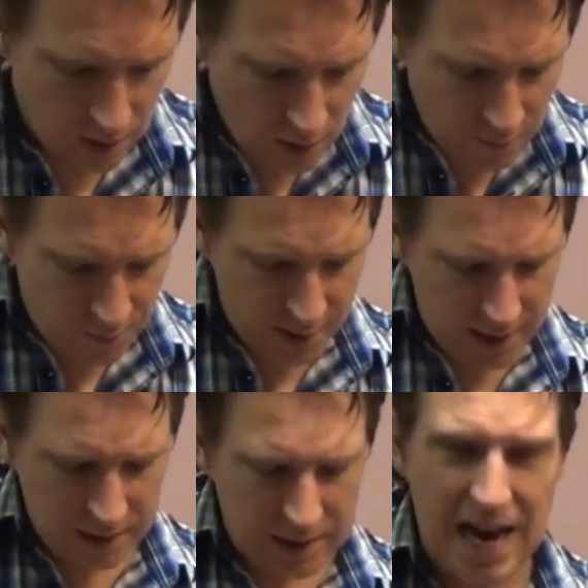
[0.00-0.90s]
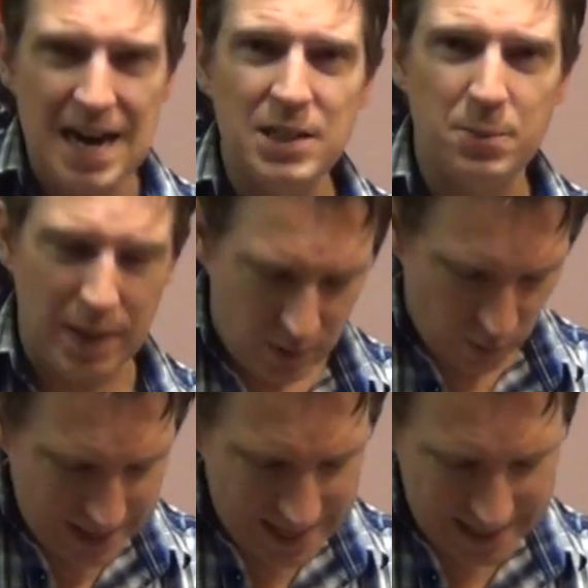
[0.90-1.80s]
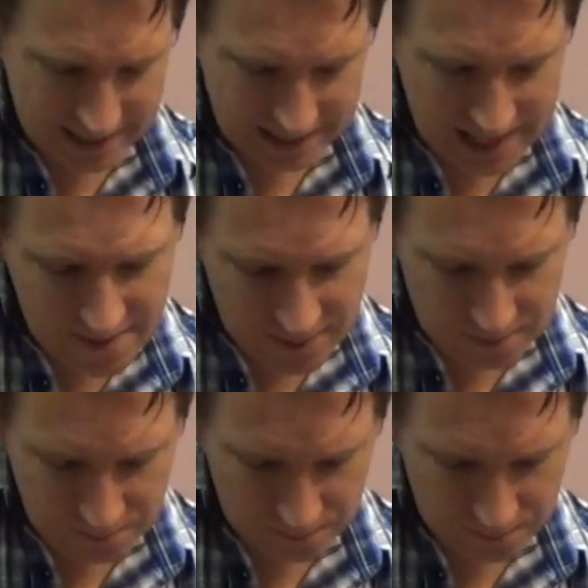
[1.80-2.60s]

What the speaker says: For the last bit, we hit the 11